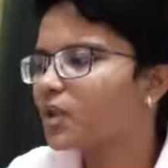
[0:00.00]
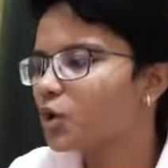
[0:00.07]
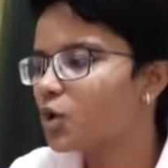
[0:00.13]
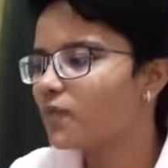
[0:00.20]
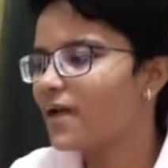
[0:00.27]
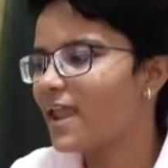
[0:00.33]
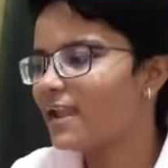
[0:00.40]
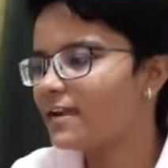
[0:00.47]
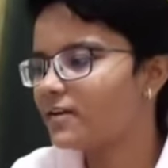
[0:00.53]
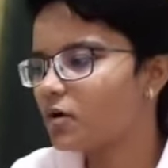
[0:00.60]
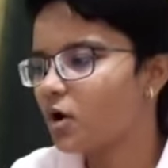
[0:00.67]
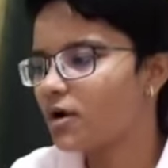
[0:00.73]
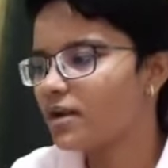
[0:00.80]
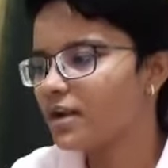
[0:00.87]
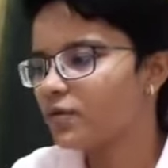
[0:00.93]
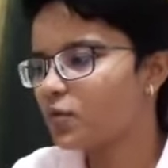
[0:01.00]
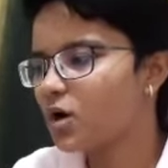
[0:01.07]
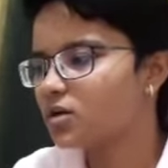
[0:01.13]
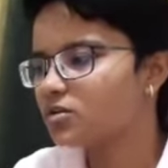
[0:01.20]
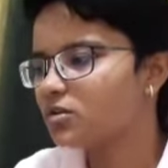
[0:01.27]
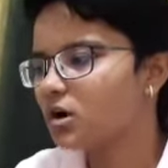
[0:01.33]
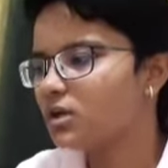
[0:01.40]
Covalent or
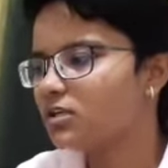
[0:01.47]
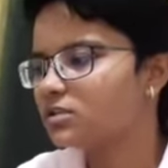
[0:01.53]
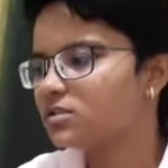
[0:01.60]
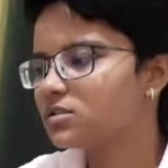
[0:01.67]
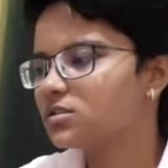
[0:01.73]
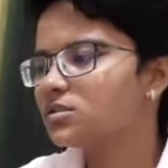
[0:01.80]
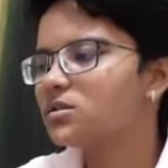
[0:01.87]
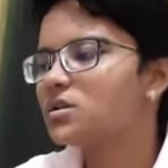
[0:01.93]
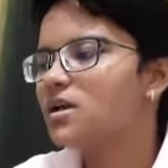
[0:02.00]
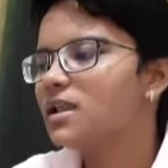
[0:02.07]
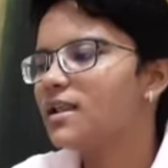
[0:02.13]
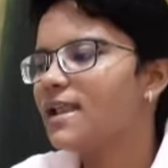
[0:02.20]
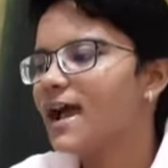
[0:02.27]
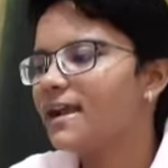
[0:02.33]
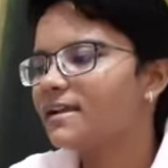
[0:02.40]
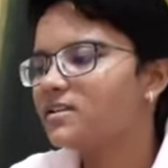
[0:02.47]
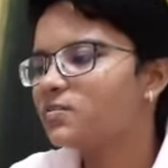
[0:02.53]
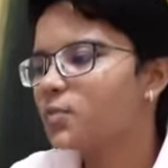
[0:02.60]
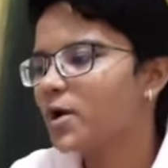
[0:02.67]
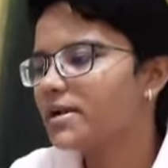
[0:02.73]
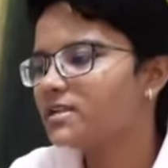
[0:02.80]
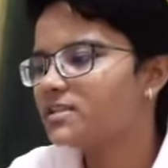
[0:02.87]
network solids. Lattice
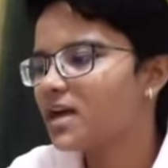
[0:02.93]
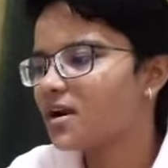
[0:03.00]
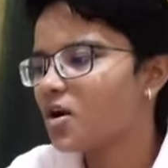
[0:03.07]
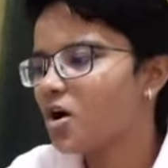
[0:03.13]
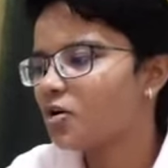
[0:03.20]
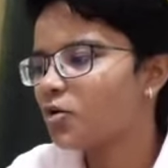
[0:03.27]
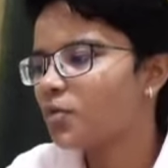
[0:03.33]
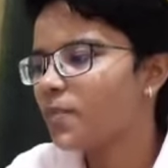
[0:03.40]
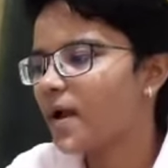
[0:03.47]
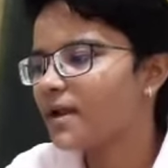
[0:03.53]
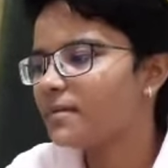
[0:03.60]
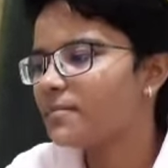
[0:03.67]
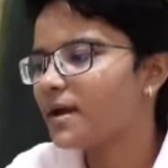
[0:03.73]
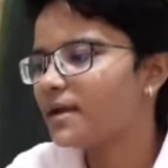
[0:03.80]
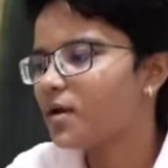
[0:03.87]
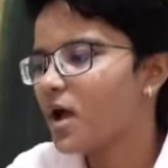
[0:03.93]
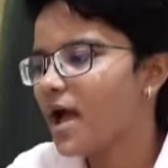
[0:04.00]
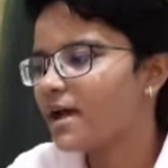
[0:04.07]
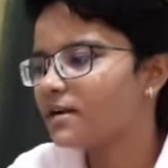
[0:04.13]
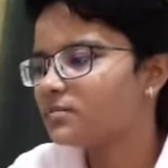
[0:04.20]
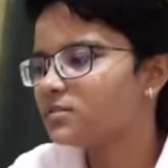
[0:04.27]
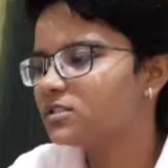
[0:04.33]
points are occupied by
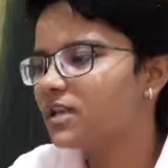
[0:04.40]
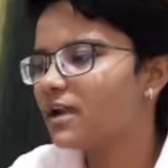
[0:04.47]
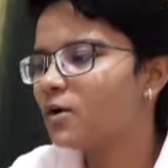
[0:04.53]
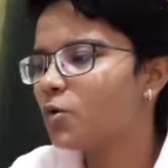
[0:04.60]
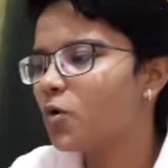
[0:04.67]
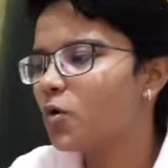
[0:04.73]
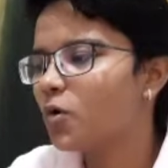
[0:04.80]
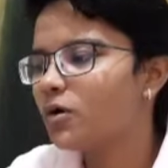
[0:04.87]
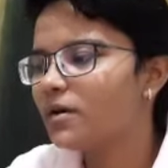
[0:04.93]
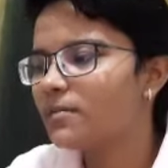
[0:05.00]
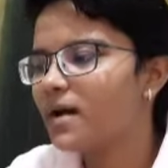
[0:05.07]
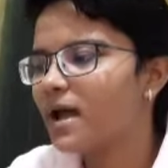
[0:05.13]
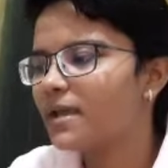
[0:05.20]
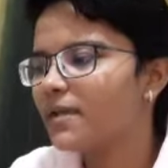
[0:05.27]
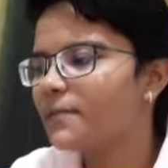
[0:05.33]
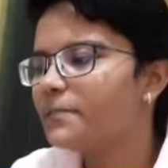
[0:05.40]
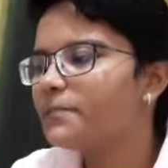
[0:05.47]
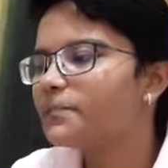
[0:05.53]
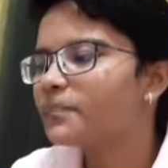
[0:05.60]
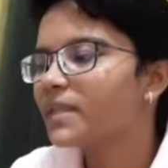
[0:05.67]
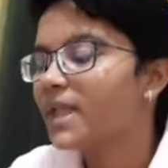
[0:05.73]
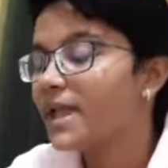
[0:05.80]
atoms
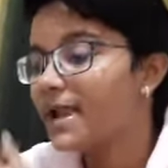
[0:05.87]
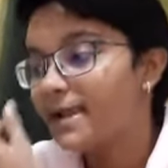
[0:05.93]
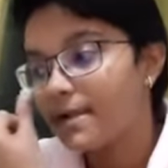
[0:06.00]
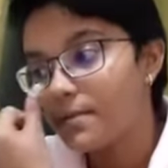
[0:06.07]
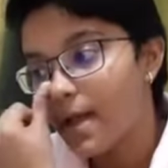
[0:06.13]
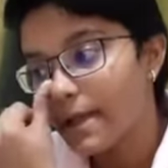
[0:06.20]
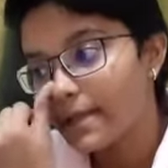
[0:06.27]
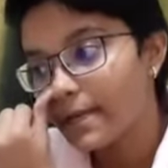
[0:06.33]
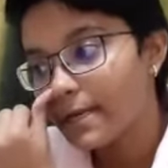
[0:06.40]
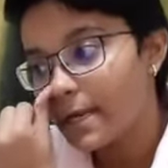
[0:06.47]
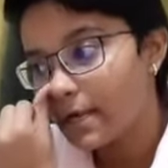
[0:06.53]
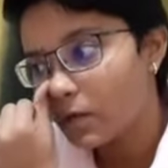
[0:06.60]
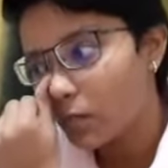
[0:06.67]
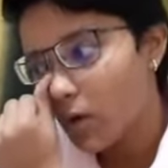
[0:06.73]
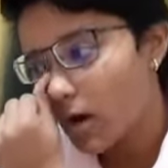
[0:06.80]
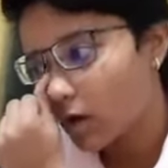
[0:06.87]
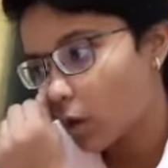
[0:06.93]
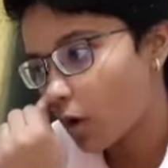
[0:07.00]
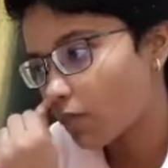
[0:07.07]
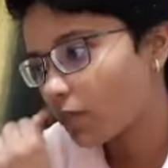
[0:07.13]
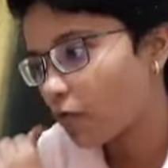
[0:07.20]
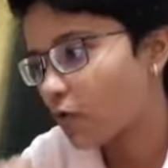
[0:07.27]
held by a network
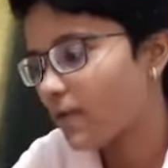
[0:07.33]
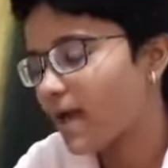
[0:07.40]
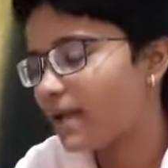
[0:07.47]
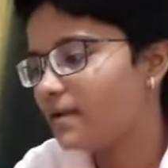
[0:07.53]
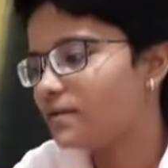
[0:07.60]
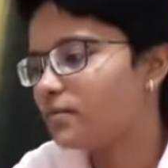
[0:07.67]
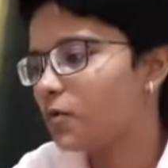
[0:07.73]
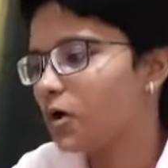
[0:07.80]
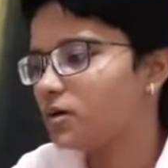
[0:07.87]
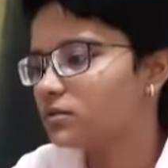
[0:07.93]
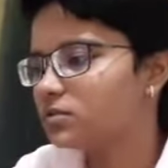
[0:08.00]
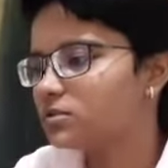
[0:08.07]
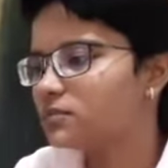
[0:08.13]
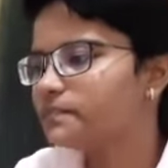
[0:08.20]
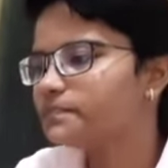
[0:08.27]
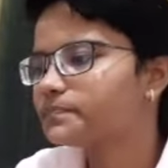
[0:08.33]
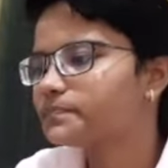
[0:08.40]
of covalent bonds.